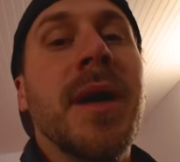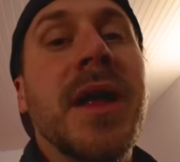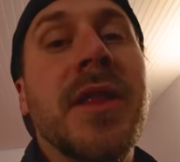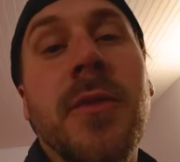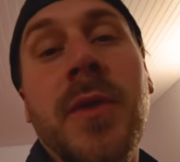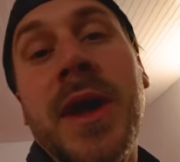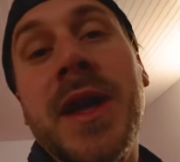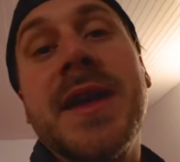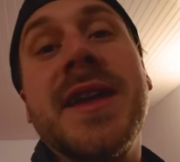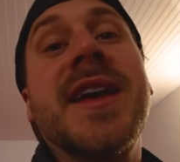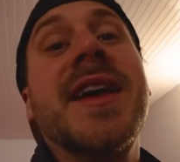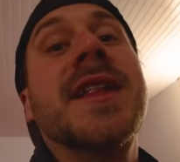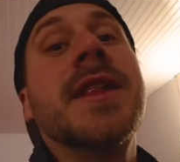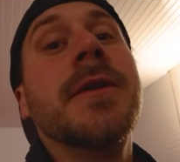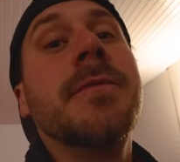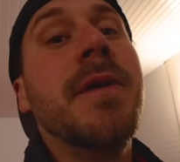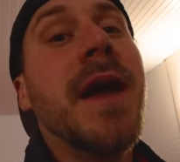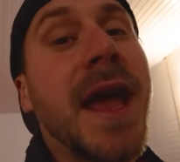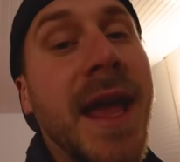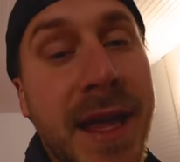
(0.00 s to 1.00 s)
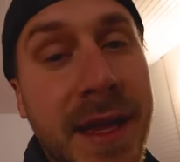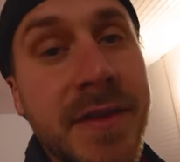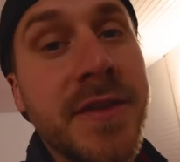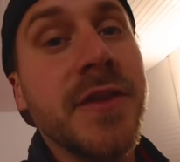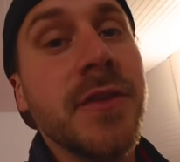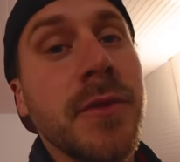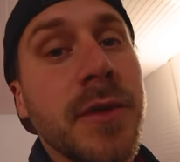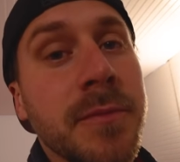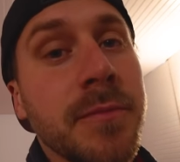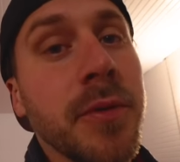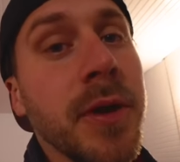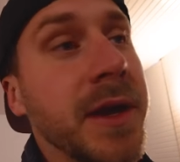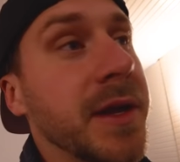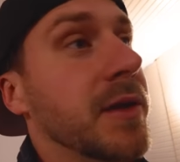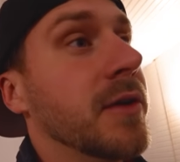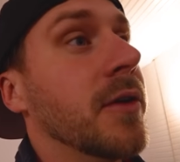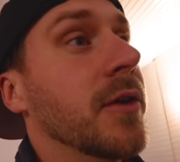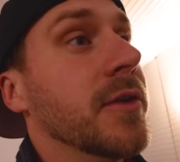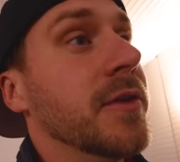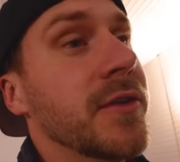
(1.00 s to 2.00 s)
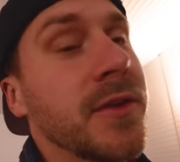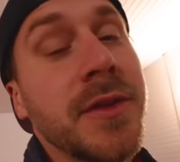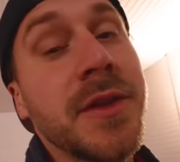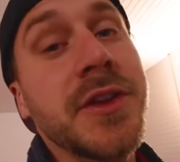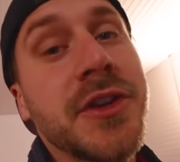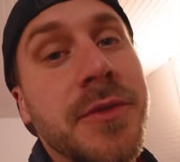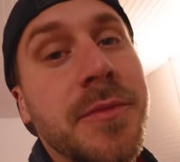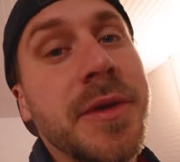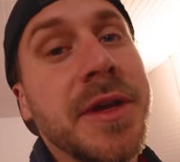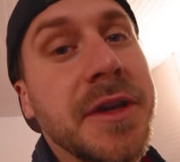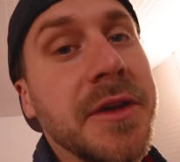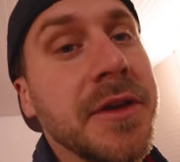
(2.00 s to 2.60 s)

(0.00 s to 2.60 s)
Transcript: by the way, Caleb hates doing prank calls, so this should be